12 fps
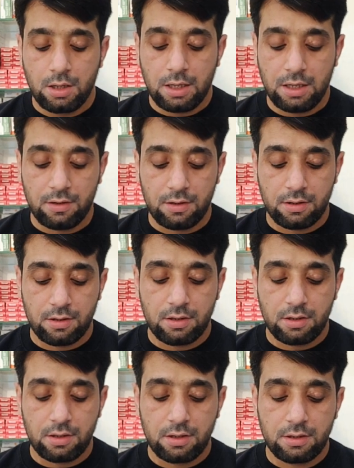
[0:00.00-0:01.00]

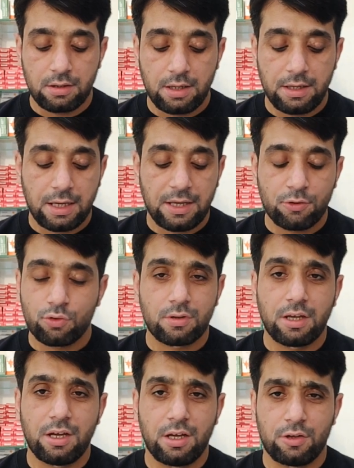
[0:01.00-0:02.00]

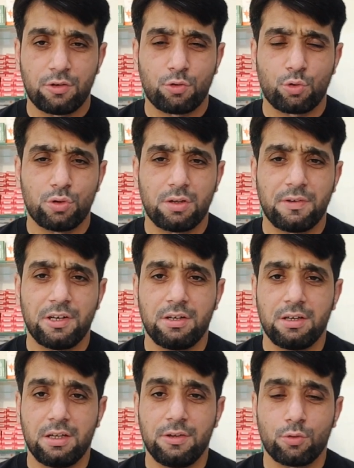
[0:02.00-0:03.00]
As I told you,
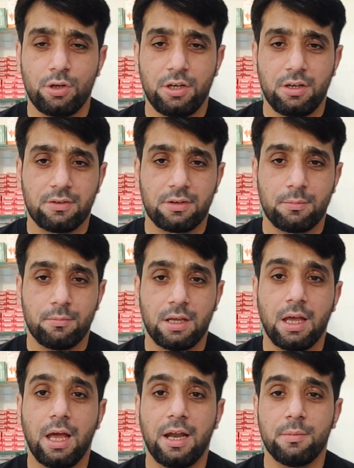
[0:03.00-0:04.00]
when insulin is
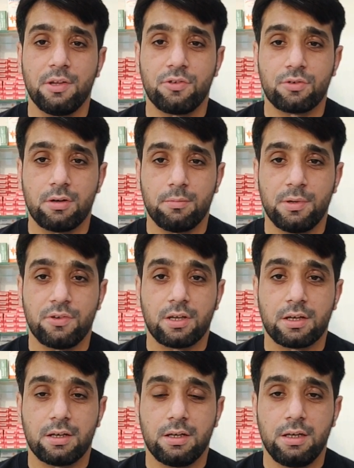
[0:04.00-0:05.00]
administered
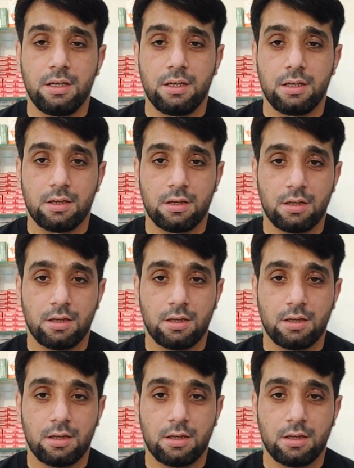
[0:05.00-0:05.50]
mistakenly